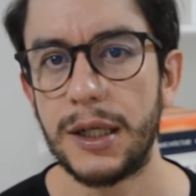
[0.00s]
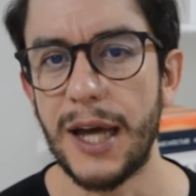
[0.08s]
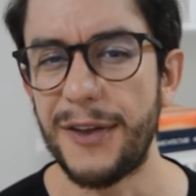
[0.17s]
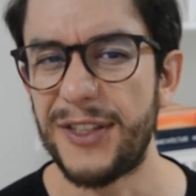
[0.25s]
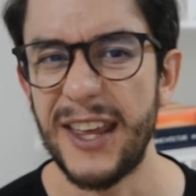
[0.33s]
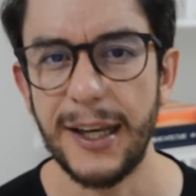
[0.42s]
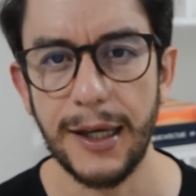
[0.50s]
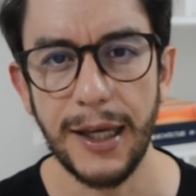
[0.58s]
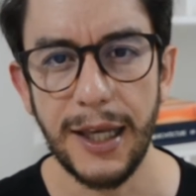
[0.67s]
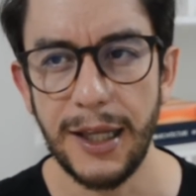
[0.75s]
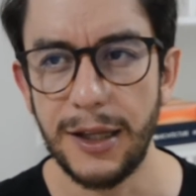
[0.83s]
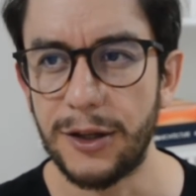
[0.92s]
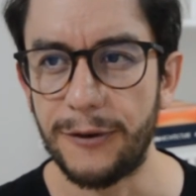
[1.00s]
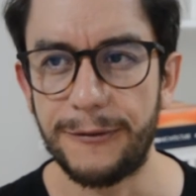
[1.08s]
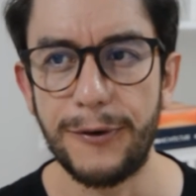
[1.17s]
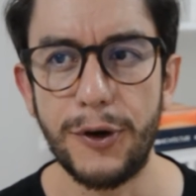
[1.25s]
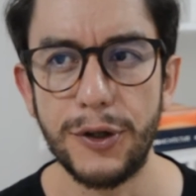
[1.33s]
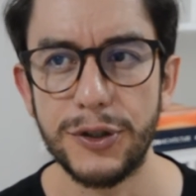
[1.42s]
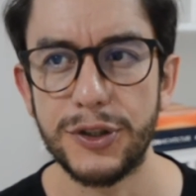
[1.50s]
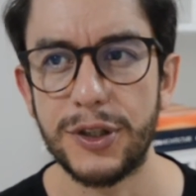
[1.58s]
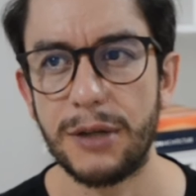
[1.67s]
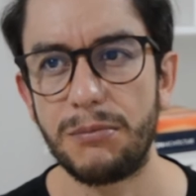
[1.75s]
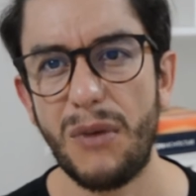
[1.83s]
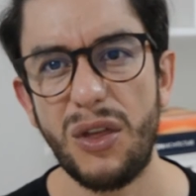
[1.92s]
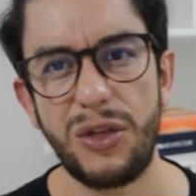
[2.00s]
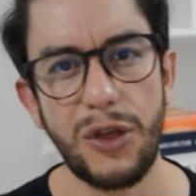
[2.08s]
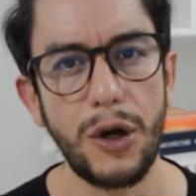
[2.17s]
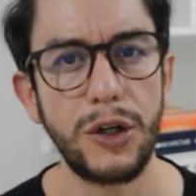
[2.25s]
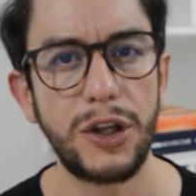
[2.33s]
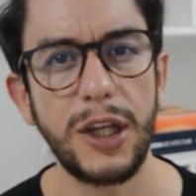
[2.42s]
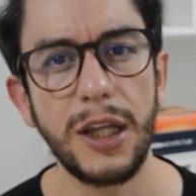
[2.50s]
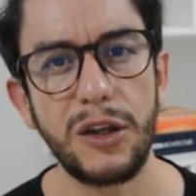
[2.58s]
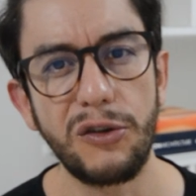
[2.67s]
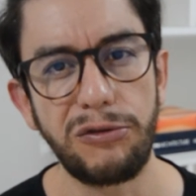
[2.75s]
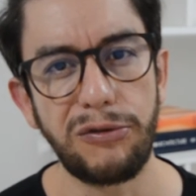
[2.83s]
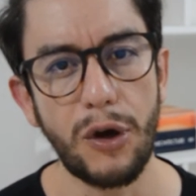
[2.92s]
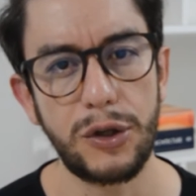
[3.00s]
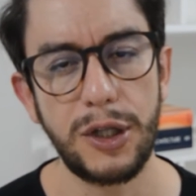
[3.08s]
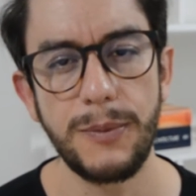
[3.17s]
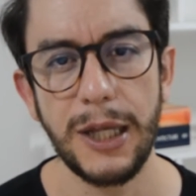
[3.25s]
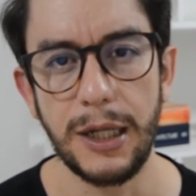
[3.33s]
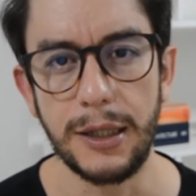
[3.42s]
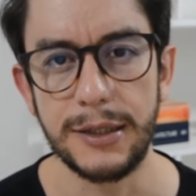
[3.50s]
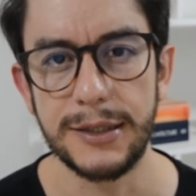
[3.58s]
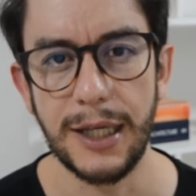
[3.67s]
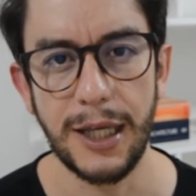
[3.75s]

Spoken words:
I think in the first 30 to 40 minutes,